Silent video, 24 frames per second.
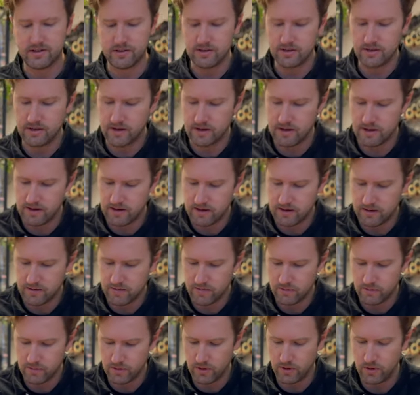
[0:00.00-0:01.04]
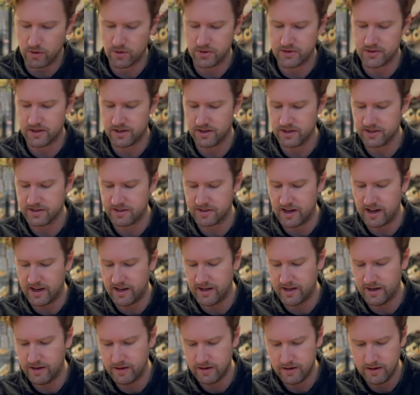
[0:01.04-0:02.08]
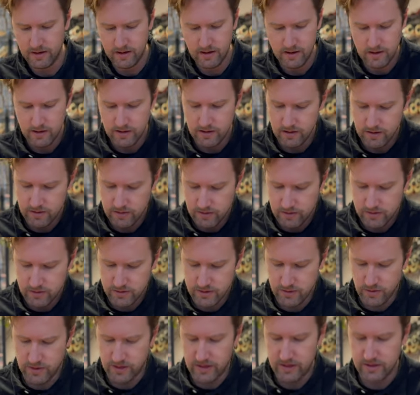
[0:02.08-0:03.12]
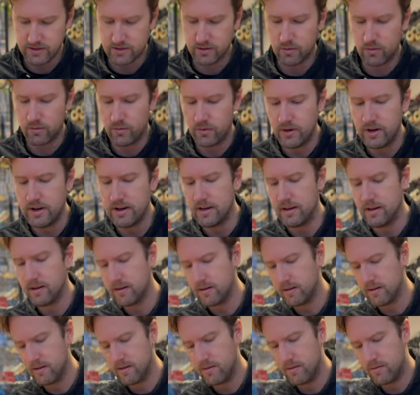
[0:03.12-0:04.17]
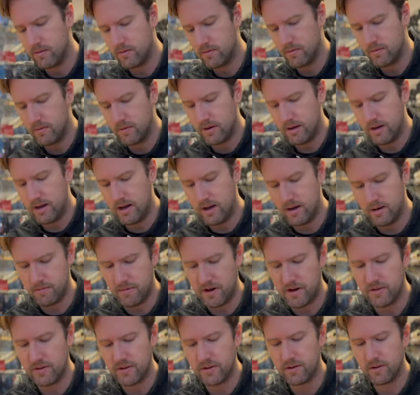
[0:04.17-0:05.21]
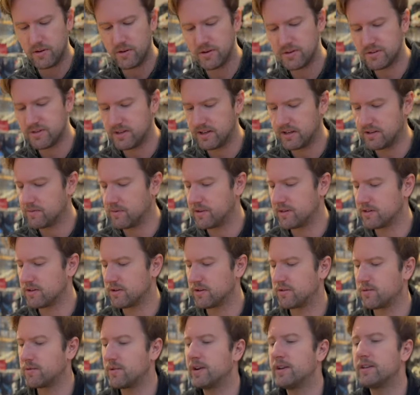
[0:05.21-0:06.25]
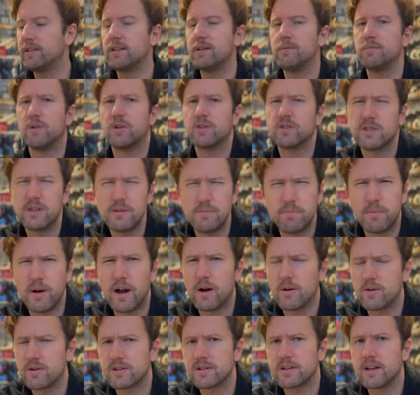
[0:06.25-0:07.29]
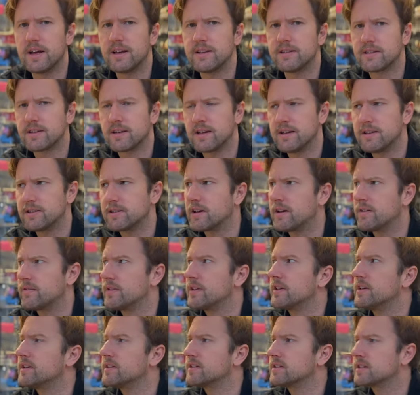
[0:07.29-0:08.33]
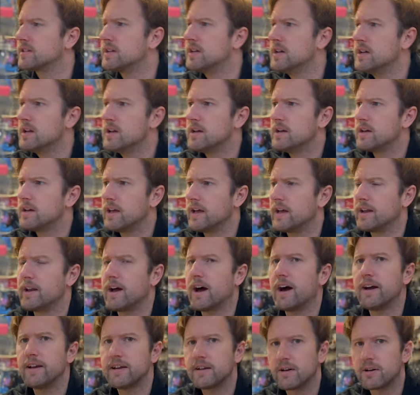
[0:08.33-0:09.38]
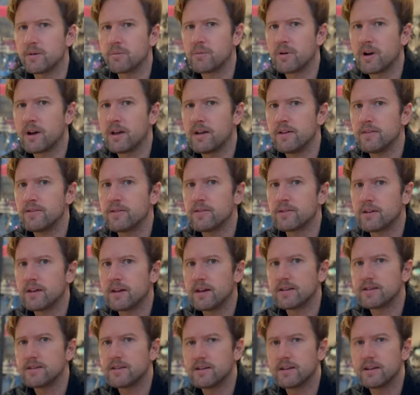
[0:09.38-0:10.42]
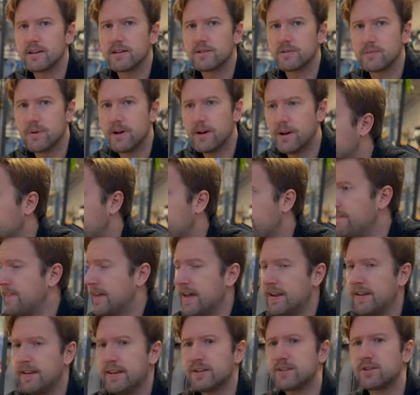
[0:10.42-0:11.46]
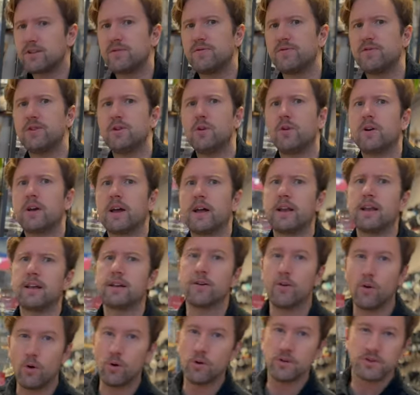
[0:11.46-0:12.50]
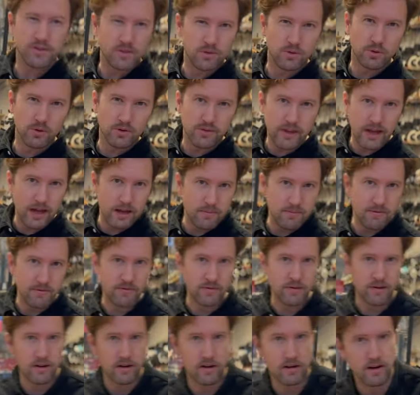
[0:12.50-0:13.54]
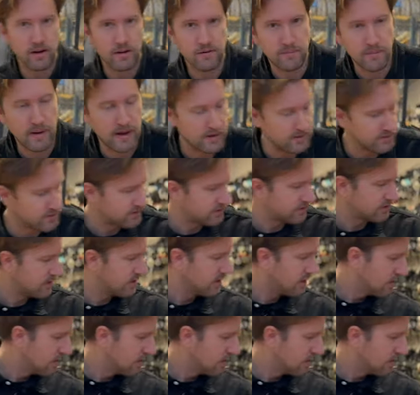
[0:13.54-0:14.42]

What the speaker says: the holes on the side, so it has 3 mounting holes. That's why it's called Trinity. Mostly Power Slide skates have this, and Icon brand has it as well. And then there's a few kind of like old school type of mounts.